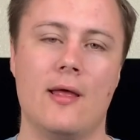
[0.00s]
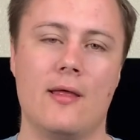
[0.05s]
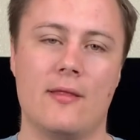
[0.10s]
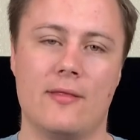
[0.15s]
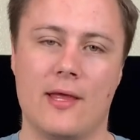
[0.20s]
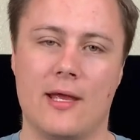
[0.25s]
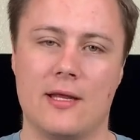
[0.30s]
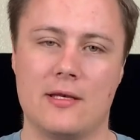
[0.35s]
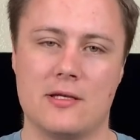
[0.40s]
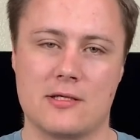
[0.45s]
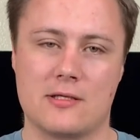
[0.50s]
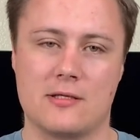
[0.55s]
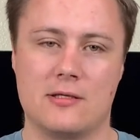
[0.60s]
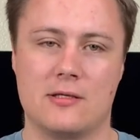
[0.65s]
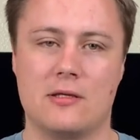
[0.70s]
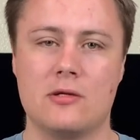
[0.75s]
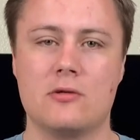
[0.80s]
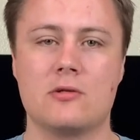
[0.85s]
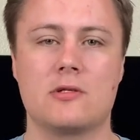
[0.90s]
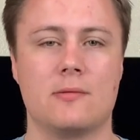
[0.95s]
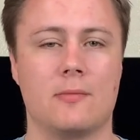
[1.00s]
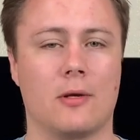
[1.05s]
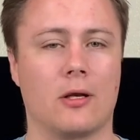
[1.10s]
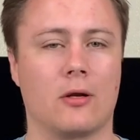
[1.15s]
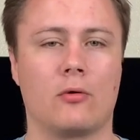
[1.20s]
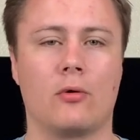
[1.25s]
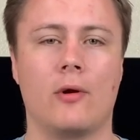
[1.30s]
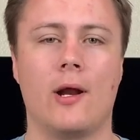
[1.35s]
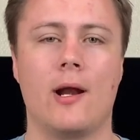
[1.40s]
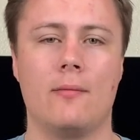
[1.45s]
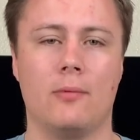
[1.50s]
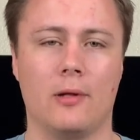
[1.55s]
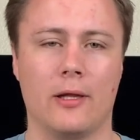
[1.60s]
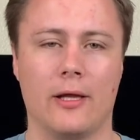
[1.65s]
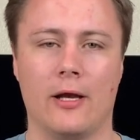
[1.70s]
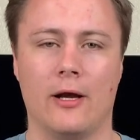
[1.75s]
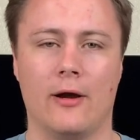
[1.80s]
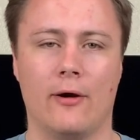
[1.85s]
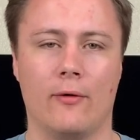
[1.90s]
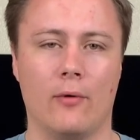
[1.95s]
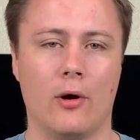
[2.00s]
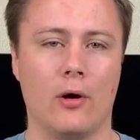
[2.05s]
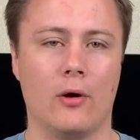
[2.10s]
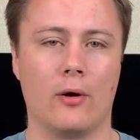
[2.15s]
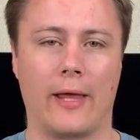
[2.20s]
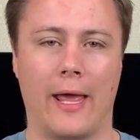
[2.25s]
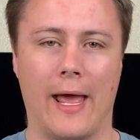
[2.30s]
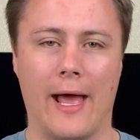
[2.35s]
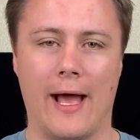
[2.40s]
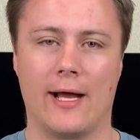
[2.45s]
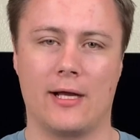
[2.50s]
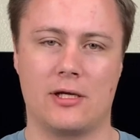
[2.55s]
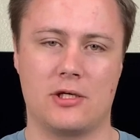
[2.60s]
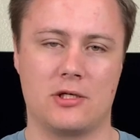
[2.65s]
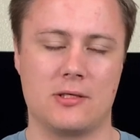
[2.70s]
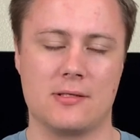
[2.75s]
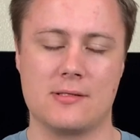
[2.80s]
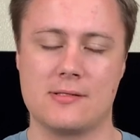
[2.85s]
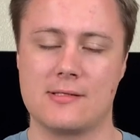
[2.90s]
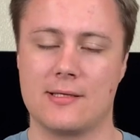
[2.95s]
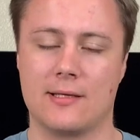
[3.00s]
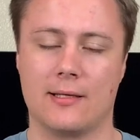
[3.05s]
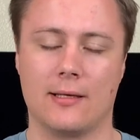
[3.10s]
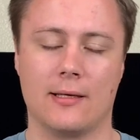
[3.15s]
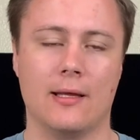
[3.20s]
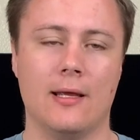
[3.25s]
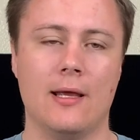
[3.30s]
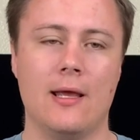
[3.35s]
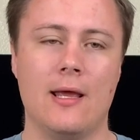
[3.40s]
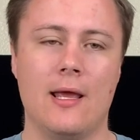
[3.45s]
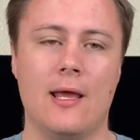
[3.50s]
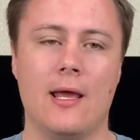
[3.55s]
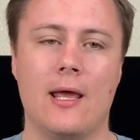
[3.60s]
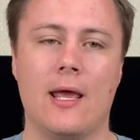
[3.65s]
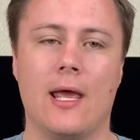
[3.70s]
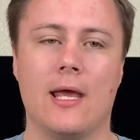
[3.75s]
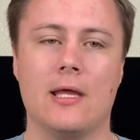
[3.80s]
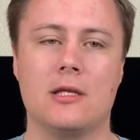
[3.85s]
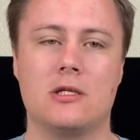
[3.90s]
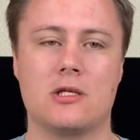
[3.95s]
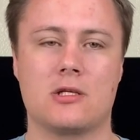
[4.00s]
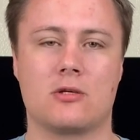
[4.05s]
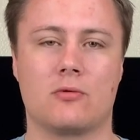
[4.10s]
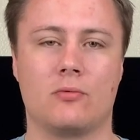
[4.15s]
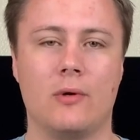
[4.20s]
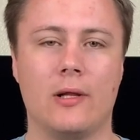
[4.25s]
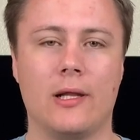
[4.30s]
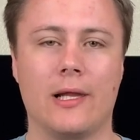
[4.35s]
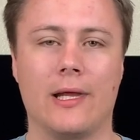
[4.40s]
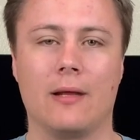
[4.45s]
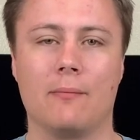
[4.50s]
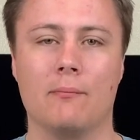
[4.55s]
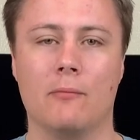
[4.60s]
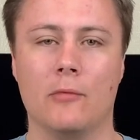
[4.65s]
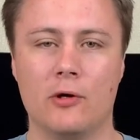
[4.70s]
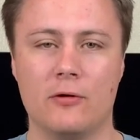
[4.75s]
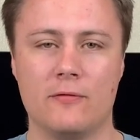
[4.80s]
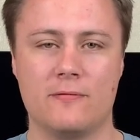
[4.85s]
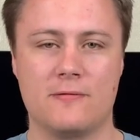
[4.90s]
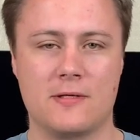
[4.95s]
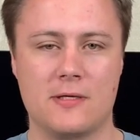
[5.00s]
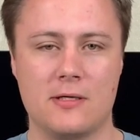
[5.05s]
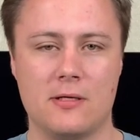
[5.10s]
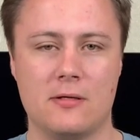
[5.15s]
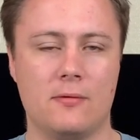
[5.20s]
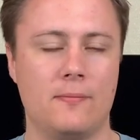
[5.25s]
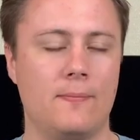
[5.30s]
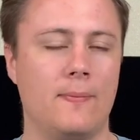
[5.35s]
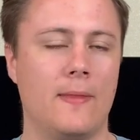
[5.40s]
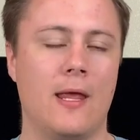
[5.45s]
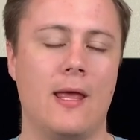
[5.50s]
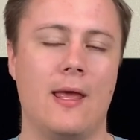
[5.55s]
they just do some incredibly heroic actions, and it just really moves you.